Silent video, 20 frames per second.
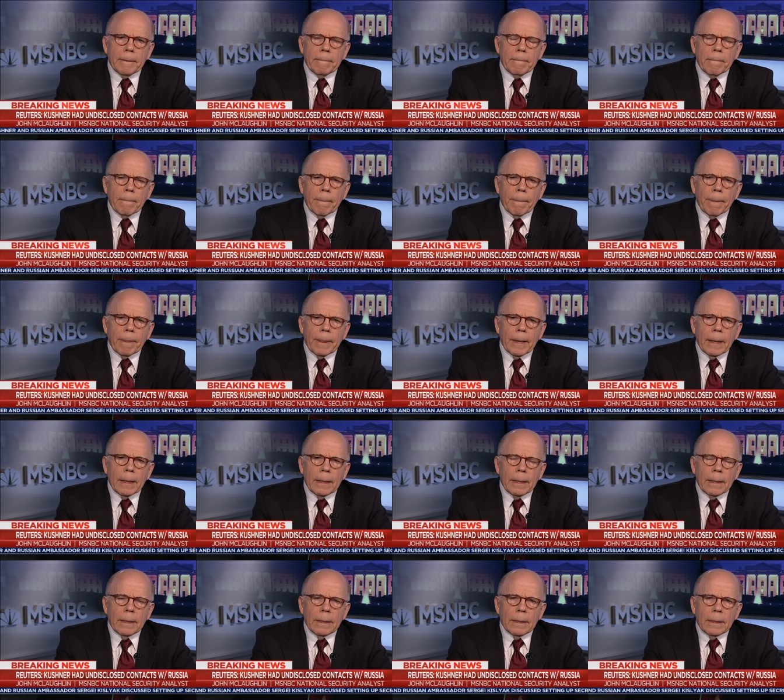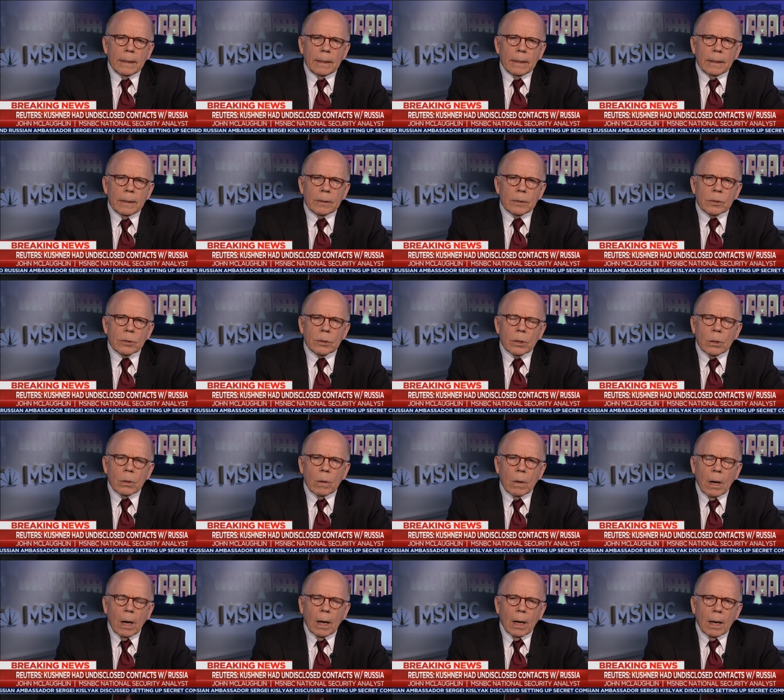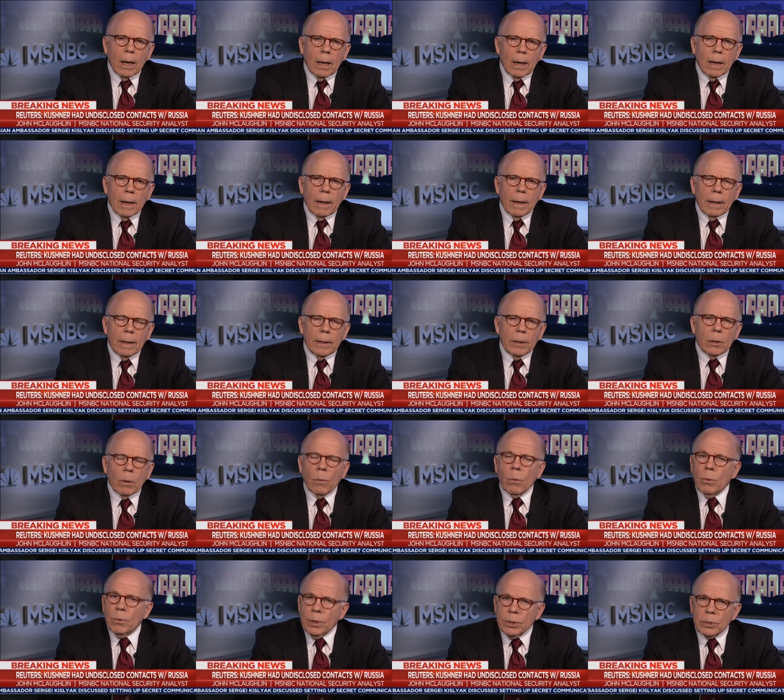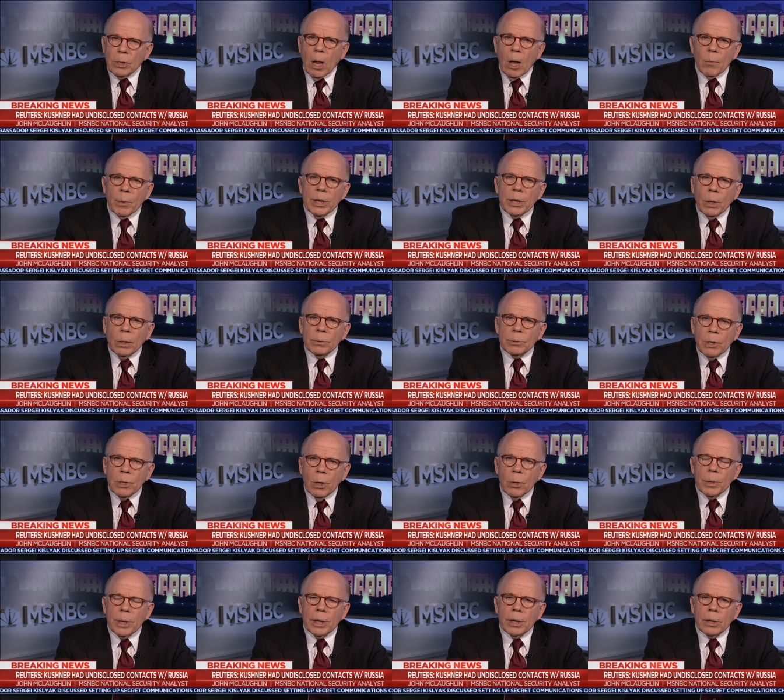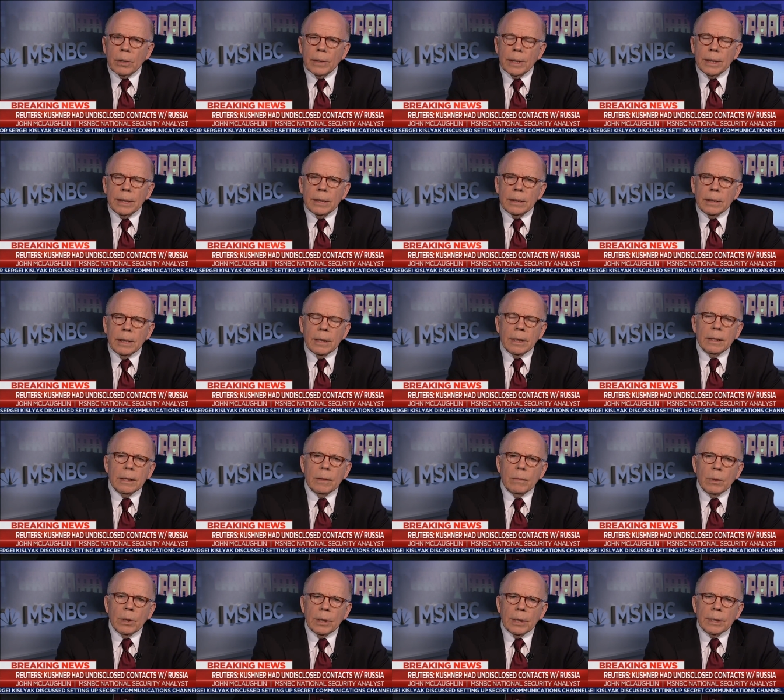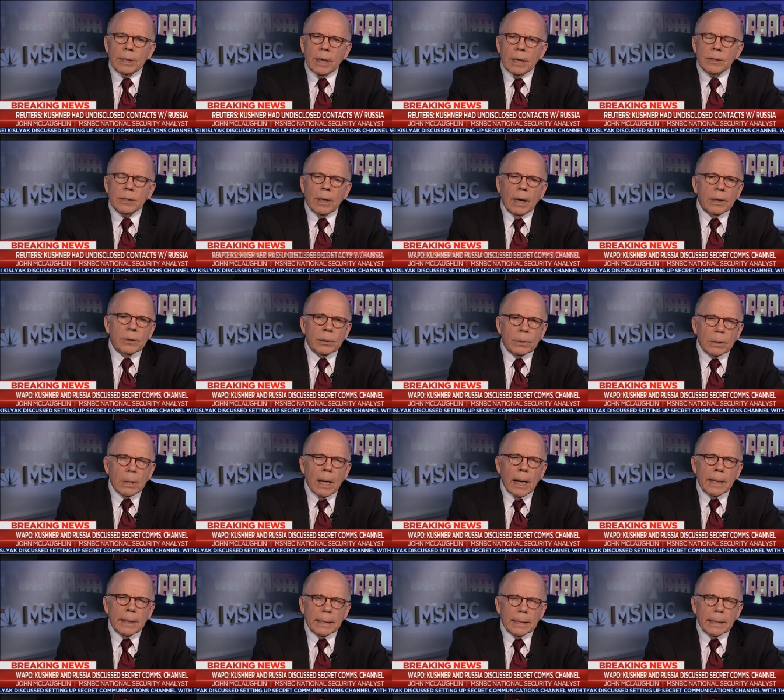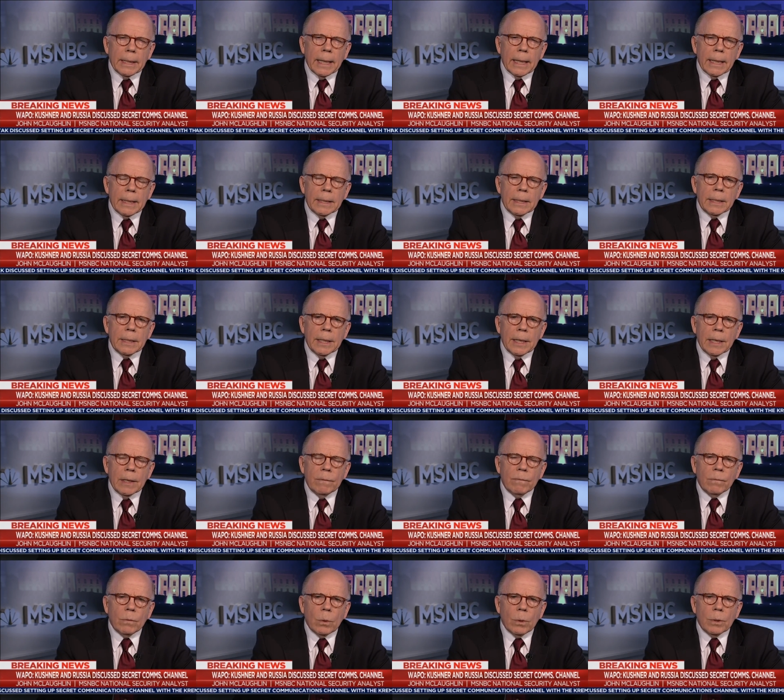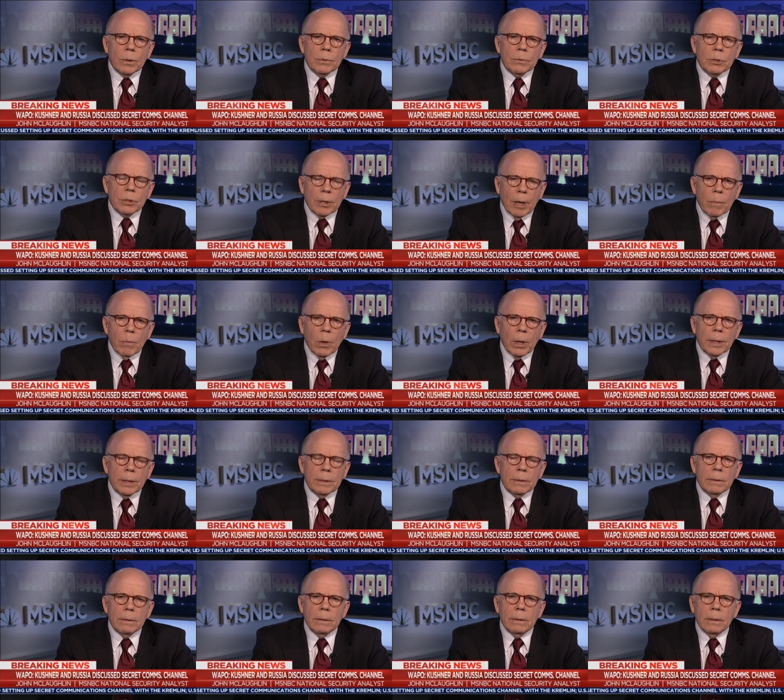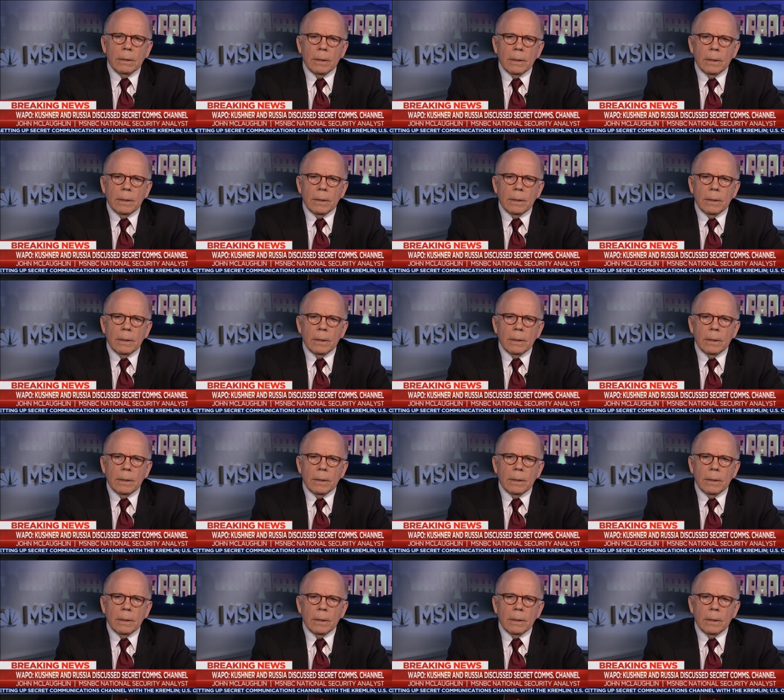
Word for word: um, so, you know, there's a lot we don't know here, and it, it really does underline again the need for someone